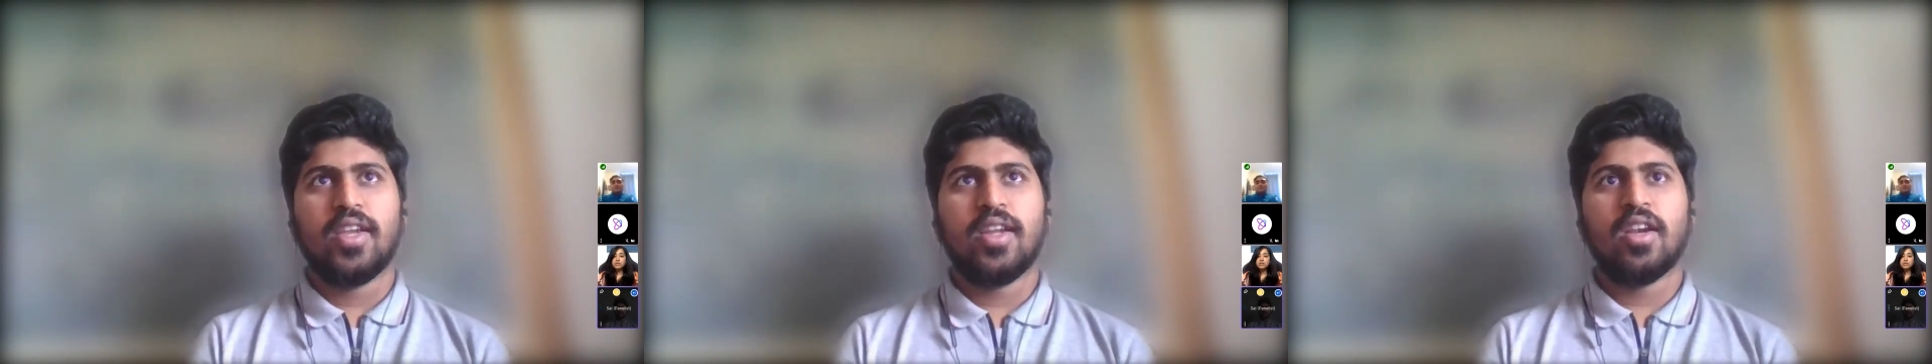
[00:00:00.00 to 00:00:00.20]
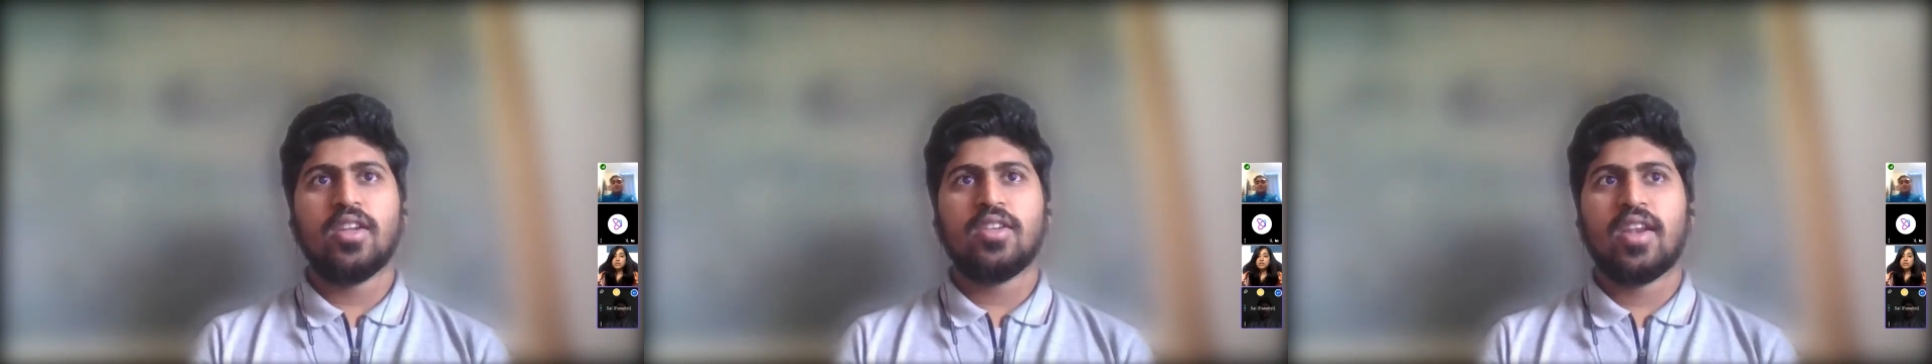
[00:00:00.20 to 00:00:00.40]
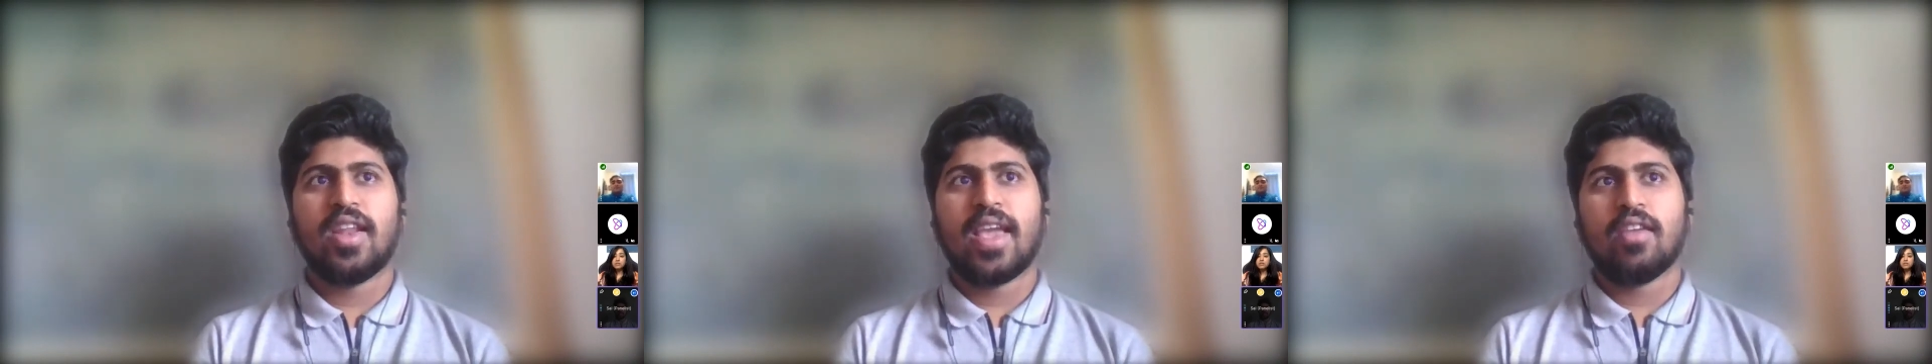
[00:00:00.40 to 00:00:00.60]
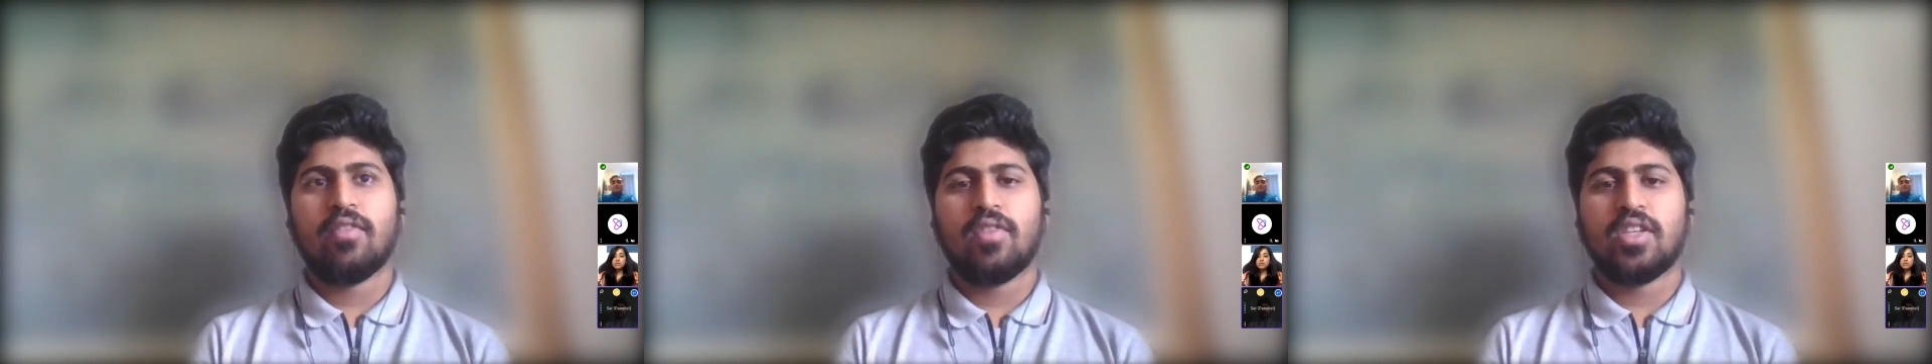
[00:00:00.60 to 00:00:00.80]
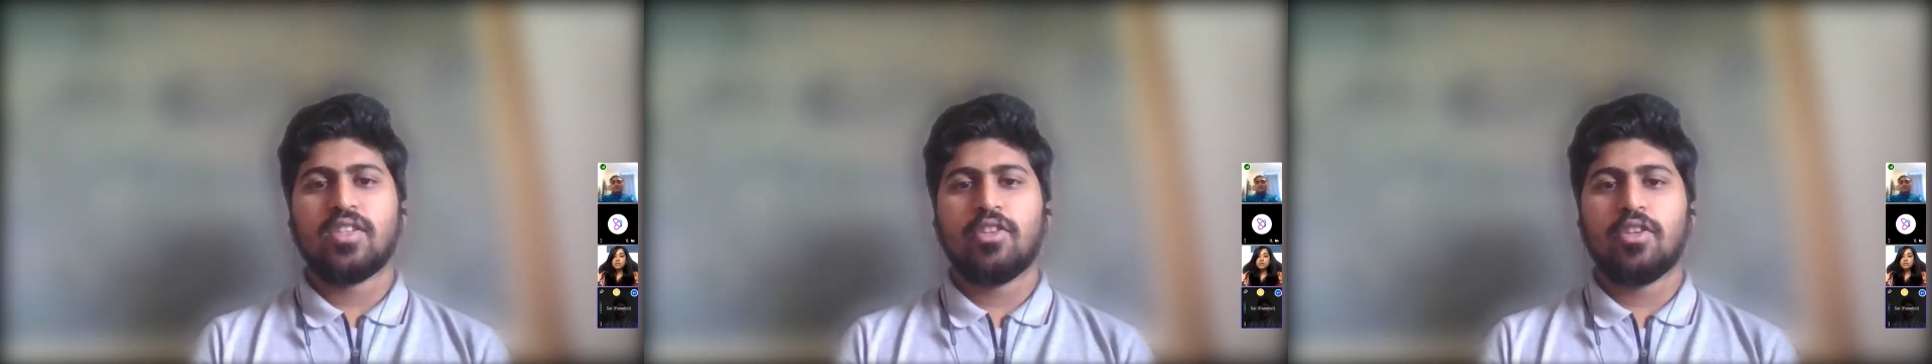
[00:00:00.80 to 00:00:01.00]
English
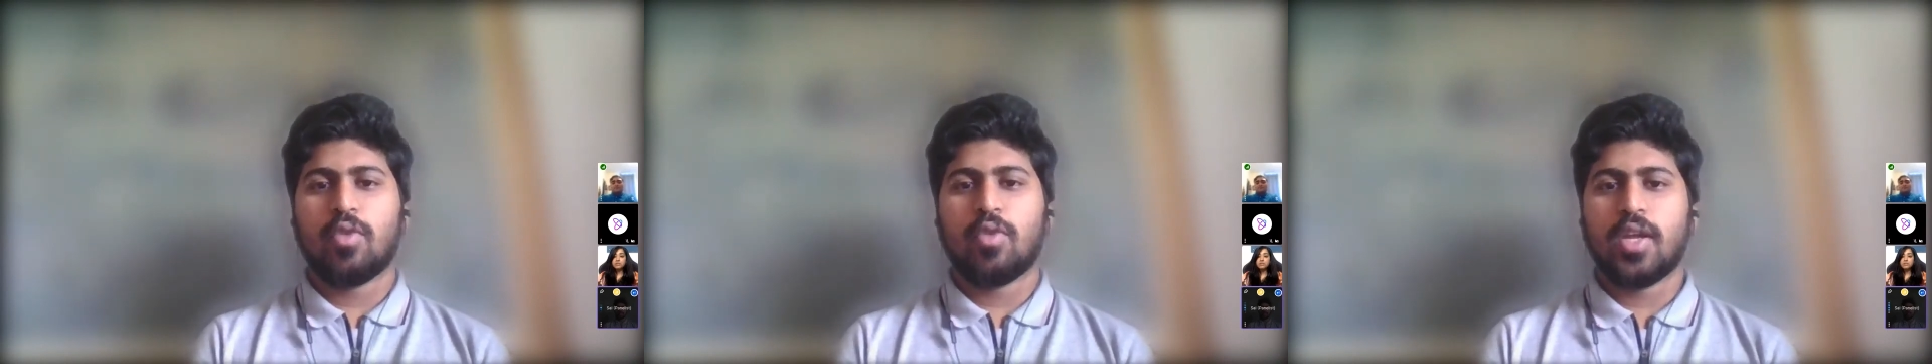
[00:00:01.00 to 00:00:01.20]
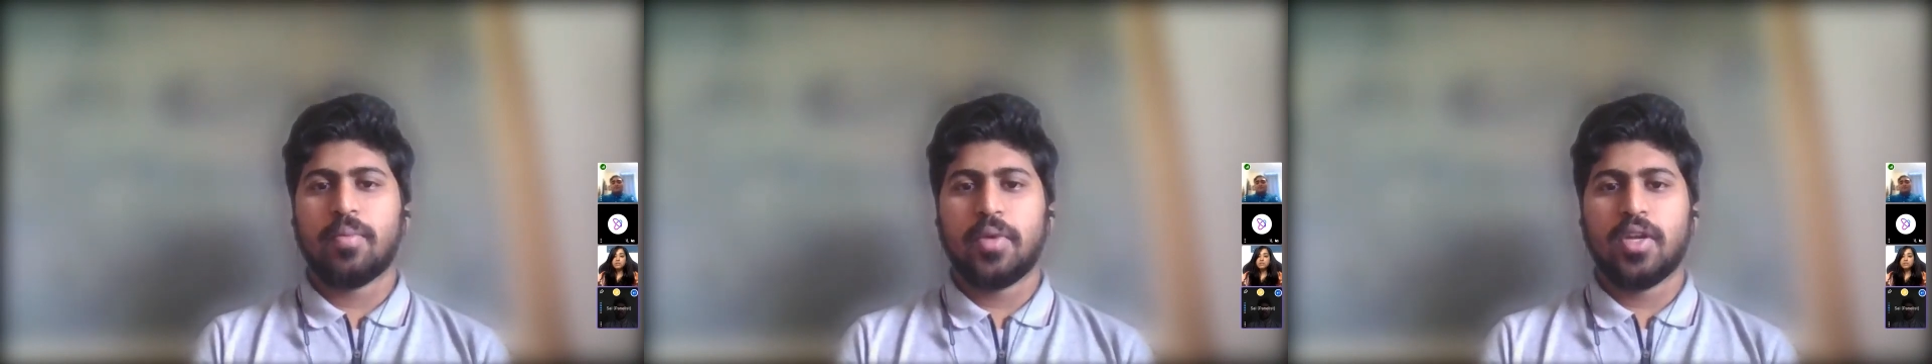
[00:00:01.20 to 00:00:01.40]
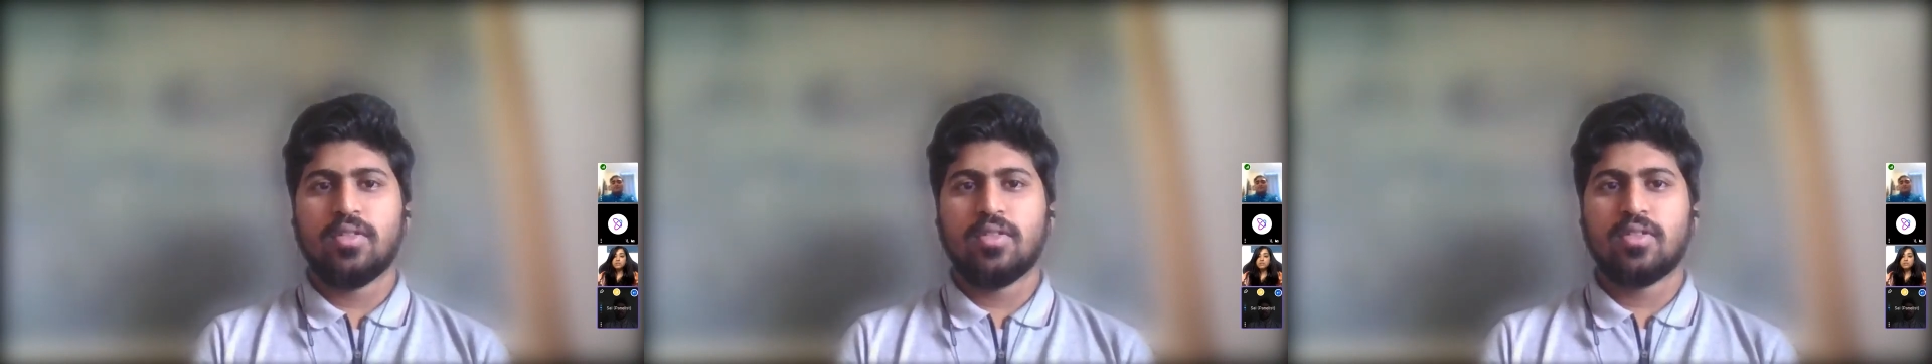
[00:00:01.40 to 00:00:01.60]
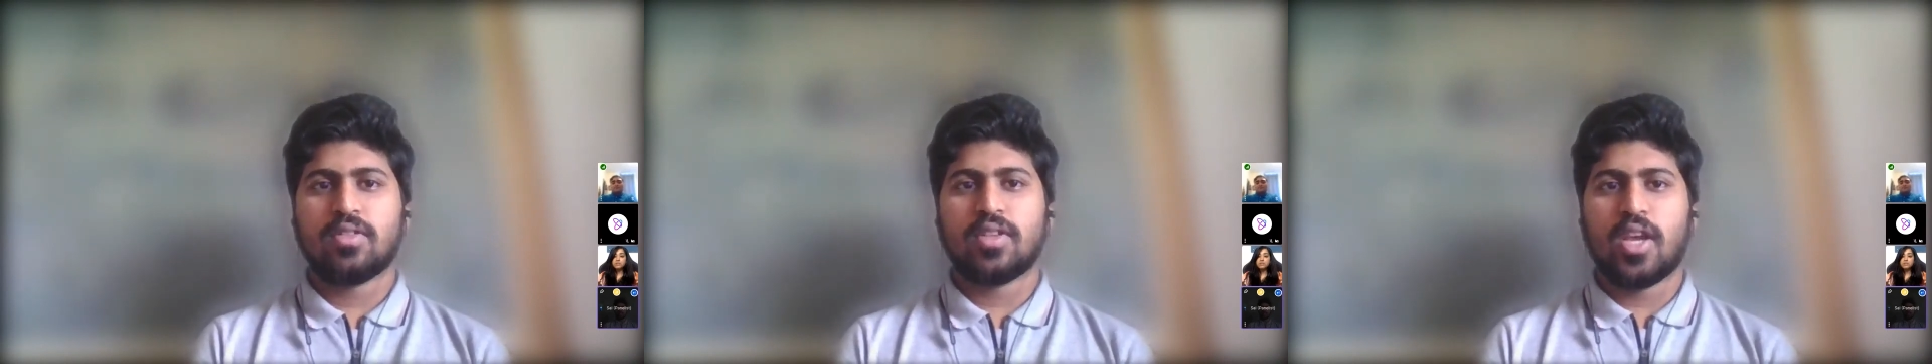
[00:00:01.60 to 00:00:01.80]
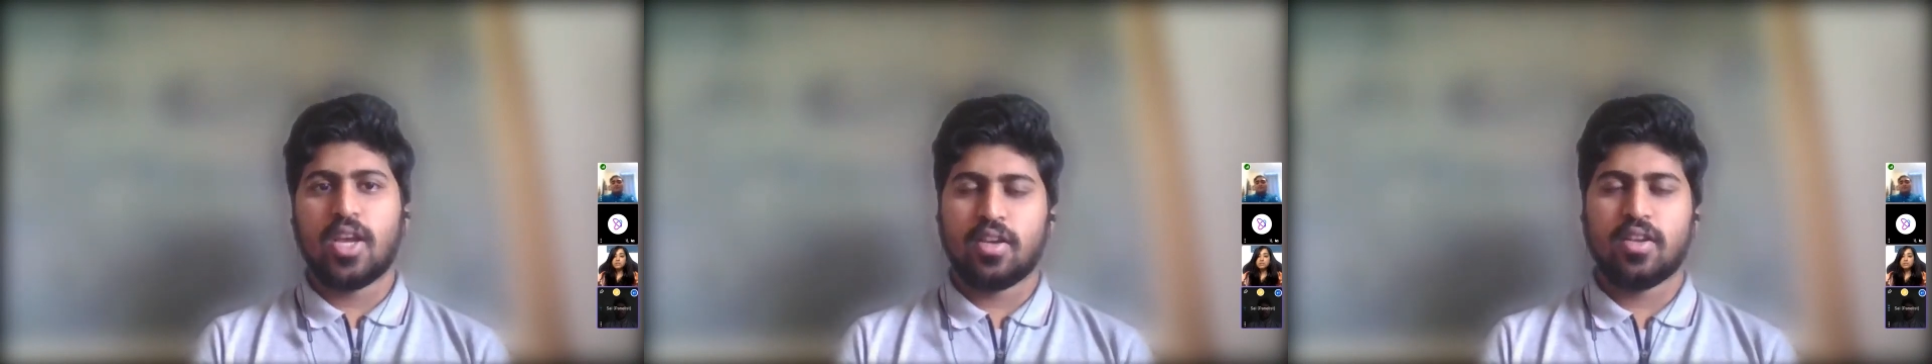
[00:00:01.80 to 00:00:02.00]
language
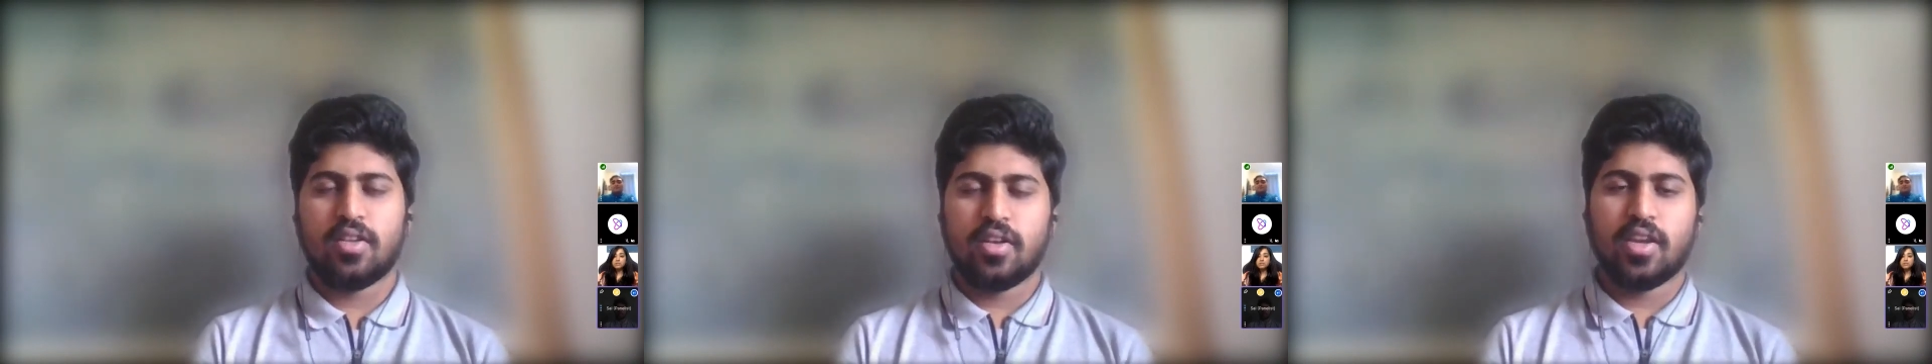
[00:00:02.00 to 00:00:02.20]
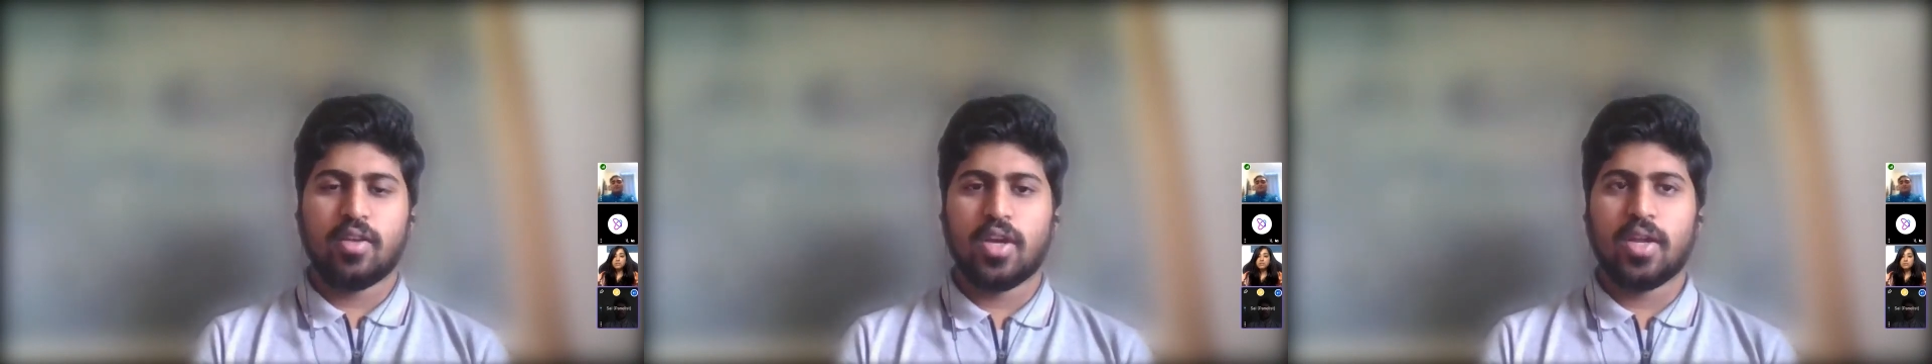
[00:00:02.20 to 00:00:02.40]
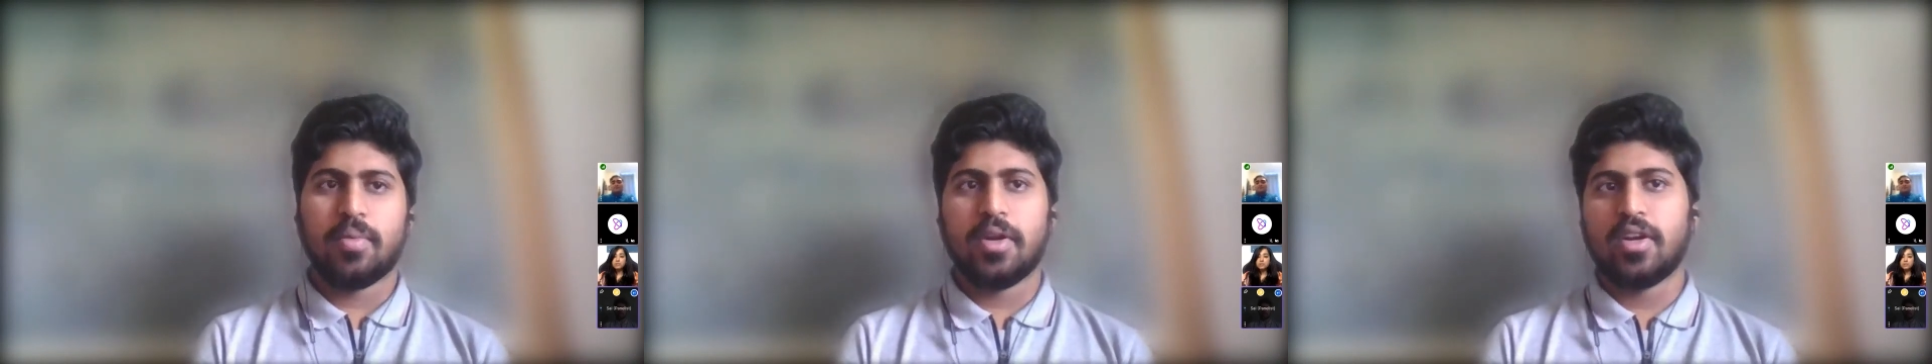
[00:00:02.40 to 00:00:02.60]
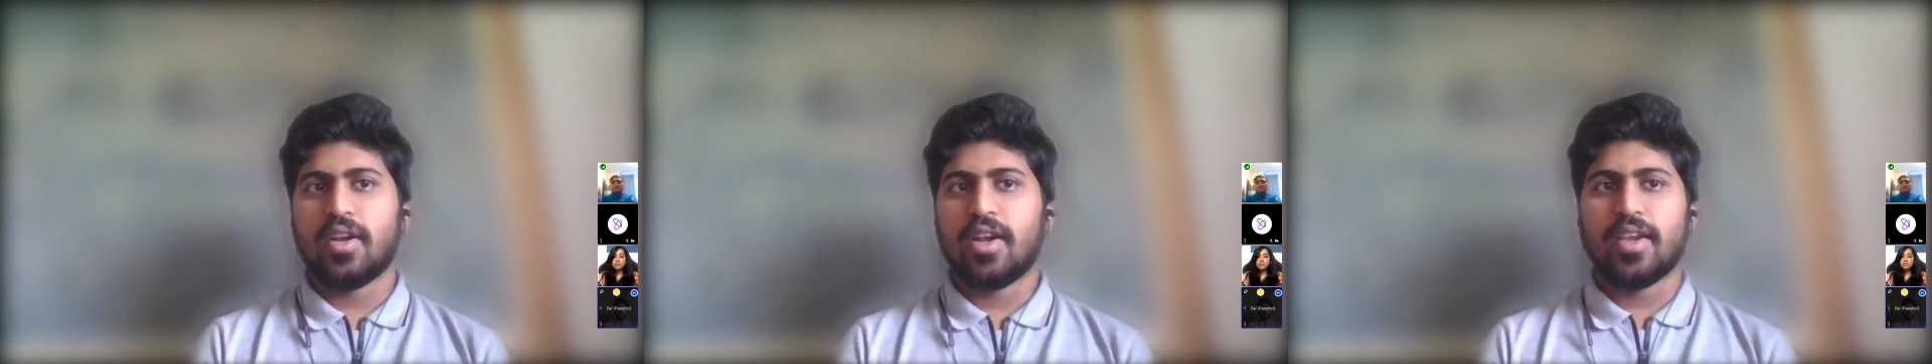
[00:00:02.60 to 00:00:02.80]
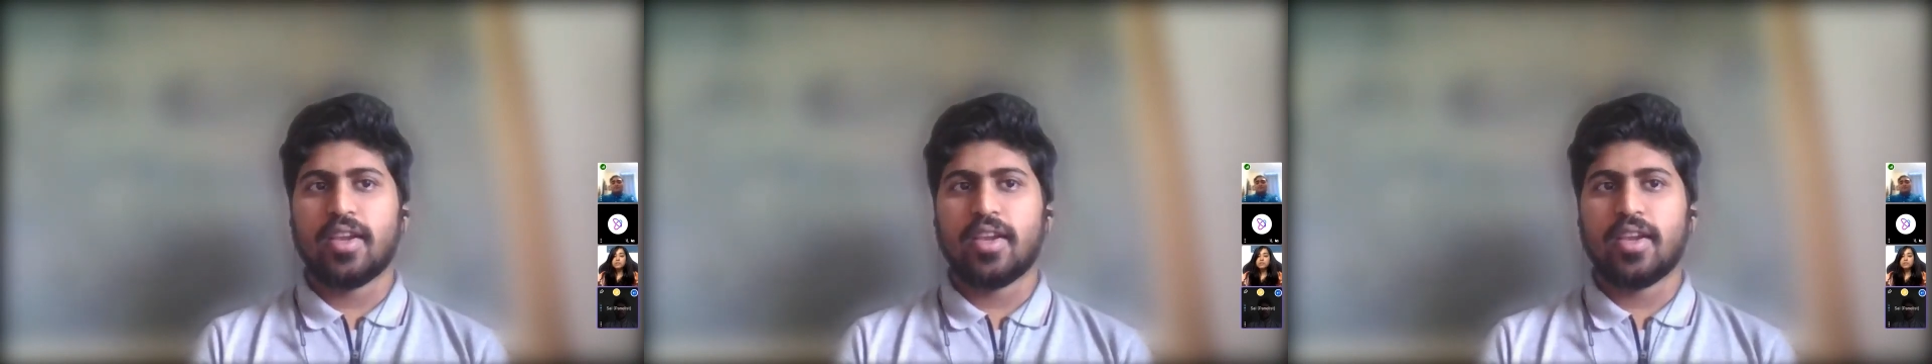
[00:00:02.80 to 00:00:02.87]
requirements are a requirement,